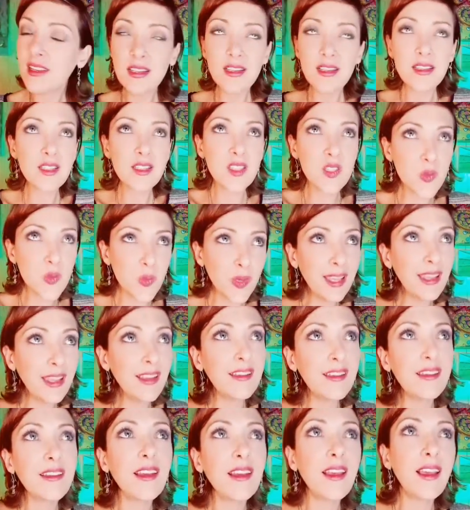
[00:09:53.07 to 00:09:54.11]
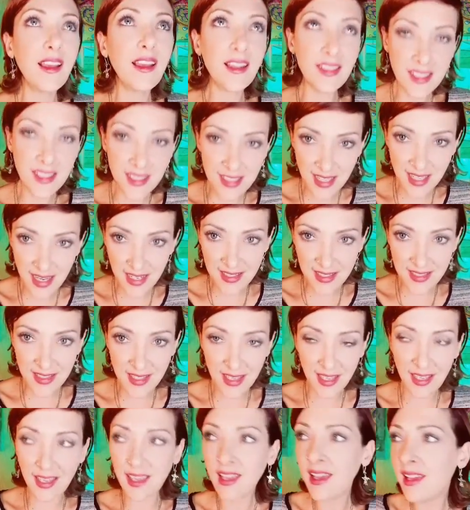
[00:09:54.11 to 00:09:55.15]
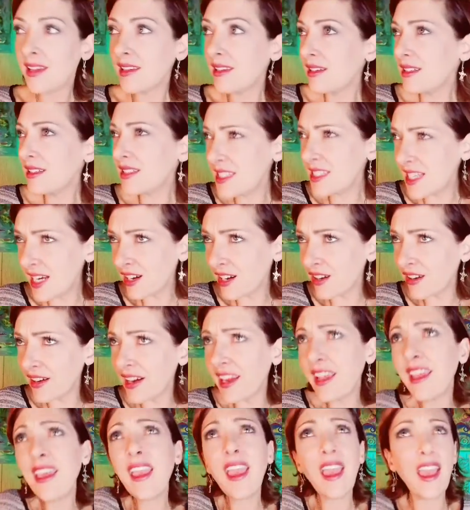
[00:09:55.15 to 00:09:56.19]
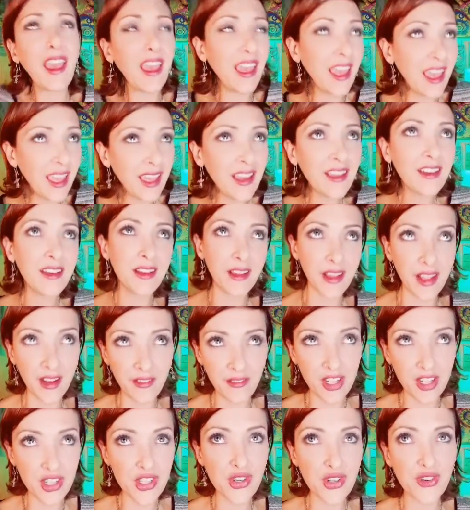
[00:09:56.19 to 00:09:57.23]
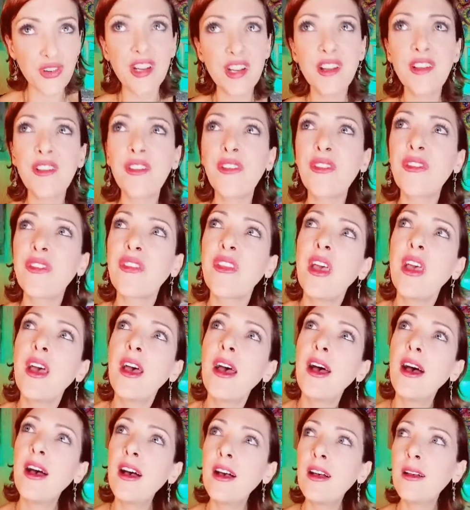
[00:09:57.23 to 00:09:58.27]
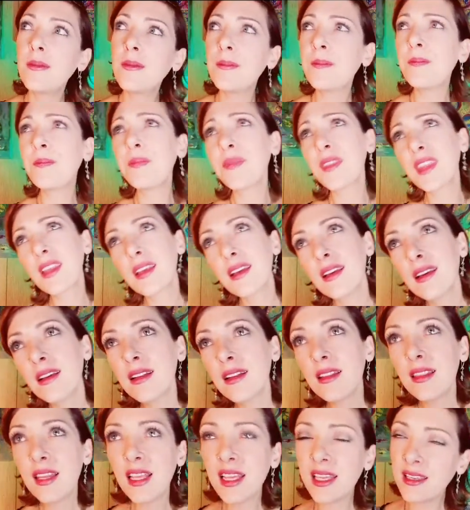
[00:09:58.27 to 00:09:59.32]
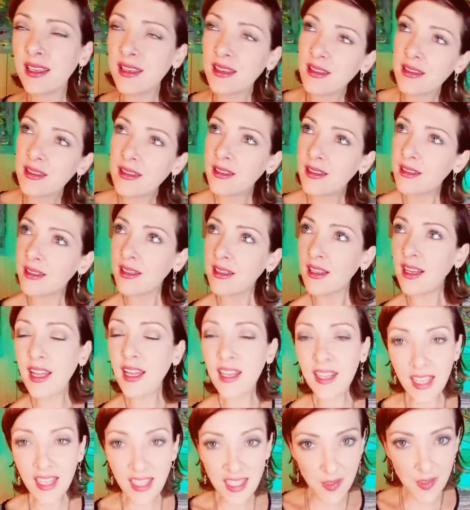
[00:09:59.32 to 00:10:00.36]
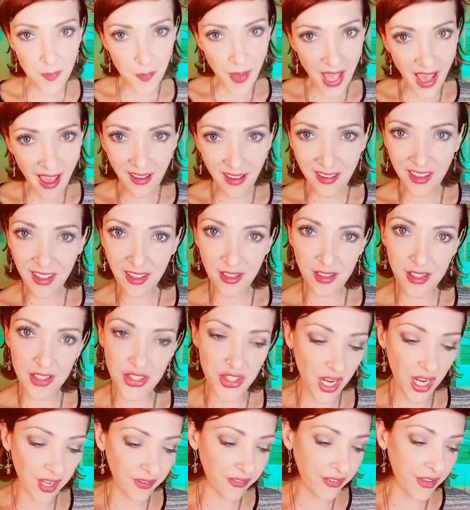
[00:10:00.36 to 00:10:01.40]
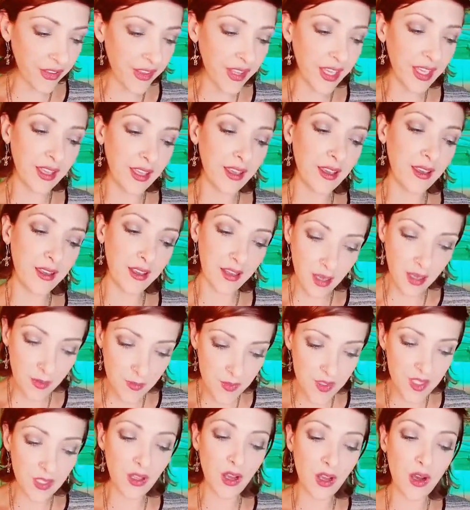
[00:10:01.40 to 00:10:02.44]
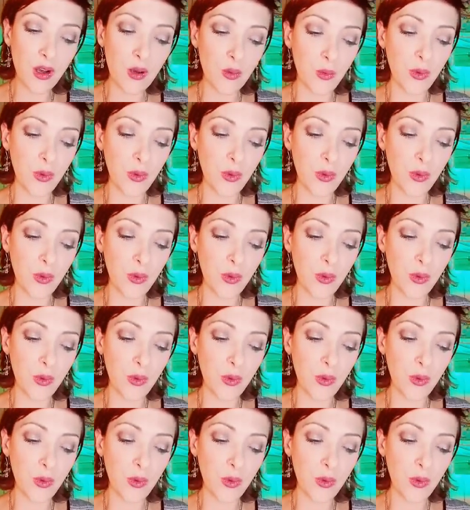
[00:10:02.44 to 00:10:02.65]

sweet and sexy, daring and adventurous. Like a nice package, I feel like, comes along